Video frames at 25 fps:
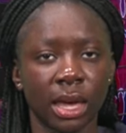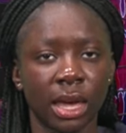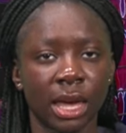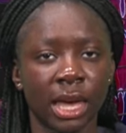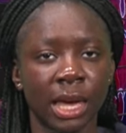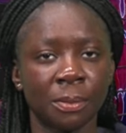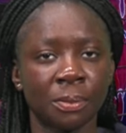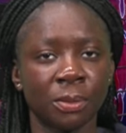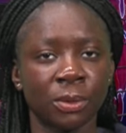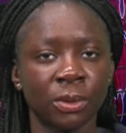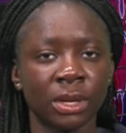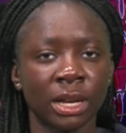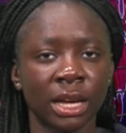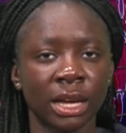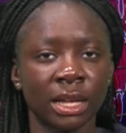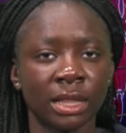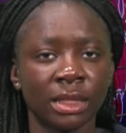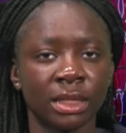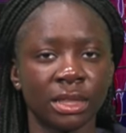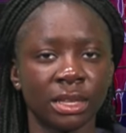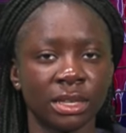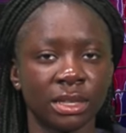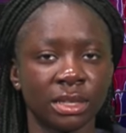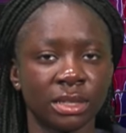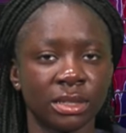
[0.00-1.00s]
April
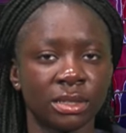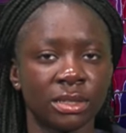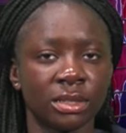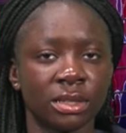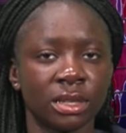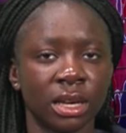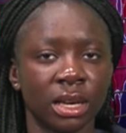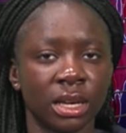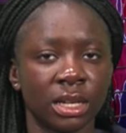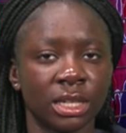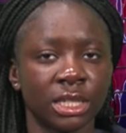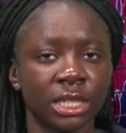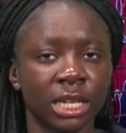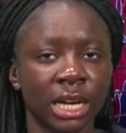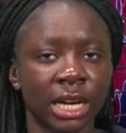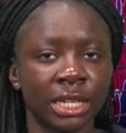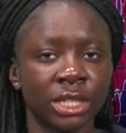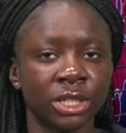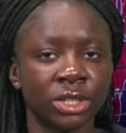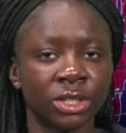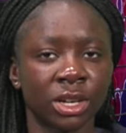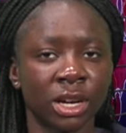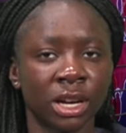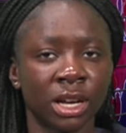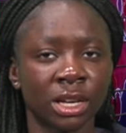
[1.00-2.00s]
9th is
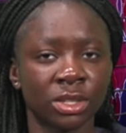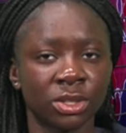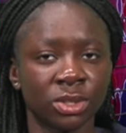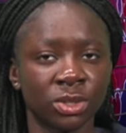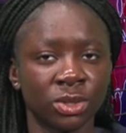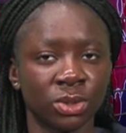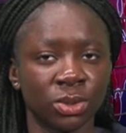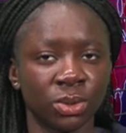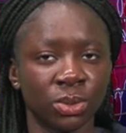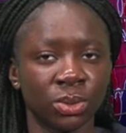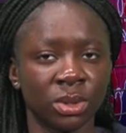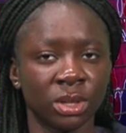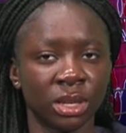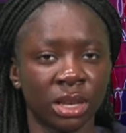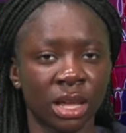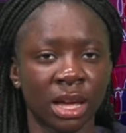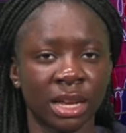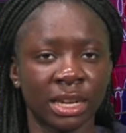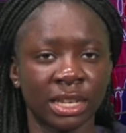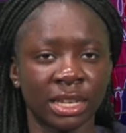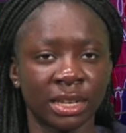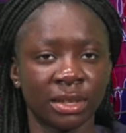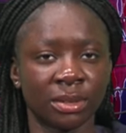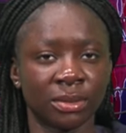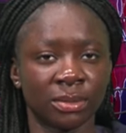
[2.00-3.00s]
Chaitra
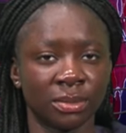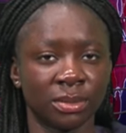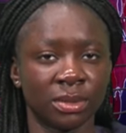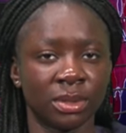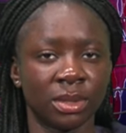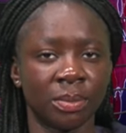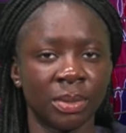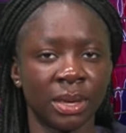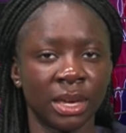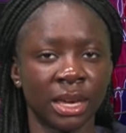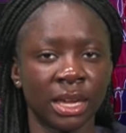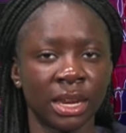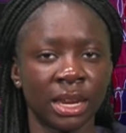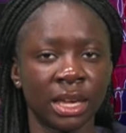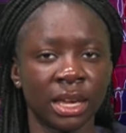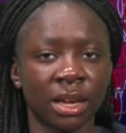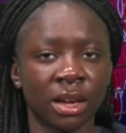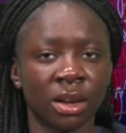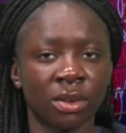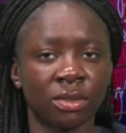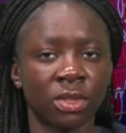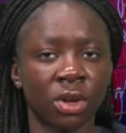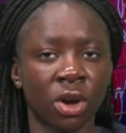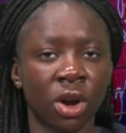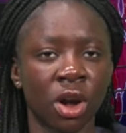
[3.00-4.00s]
Sukhladi, the beginning
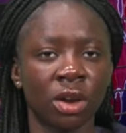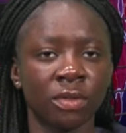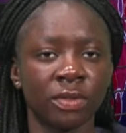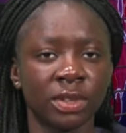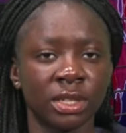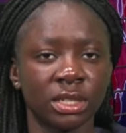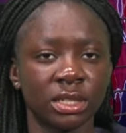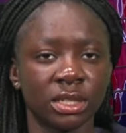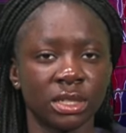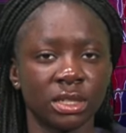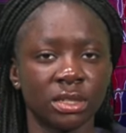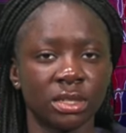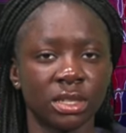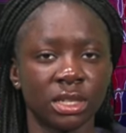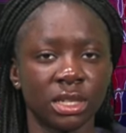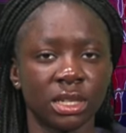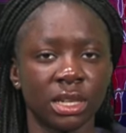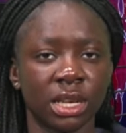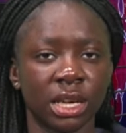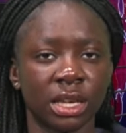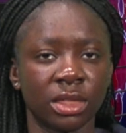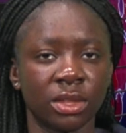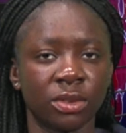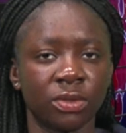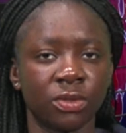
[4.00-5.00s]
of the harvest season
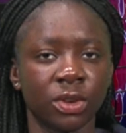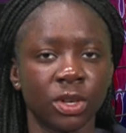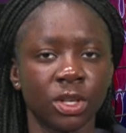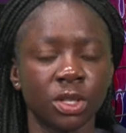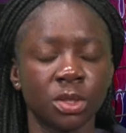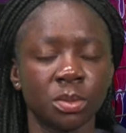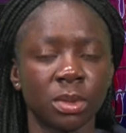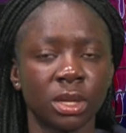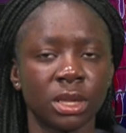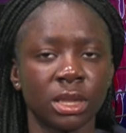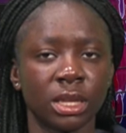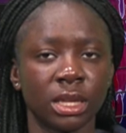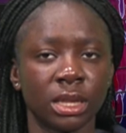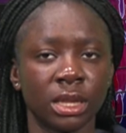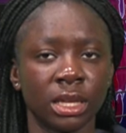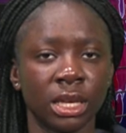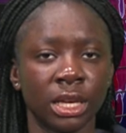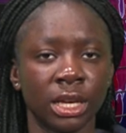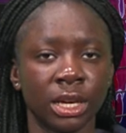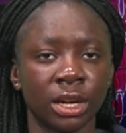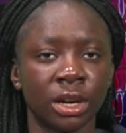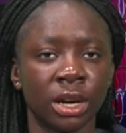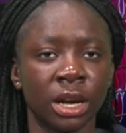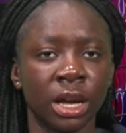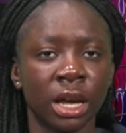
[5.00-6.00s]
and the first month of the
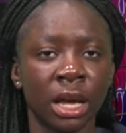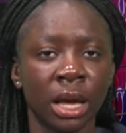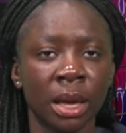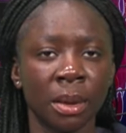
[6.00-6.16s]
year,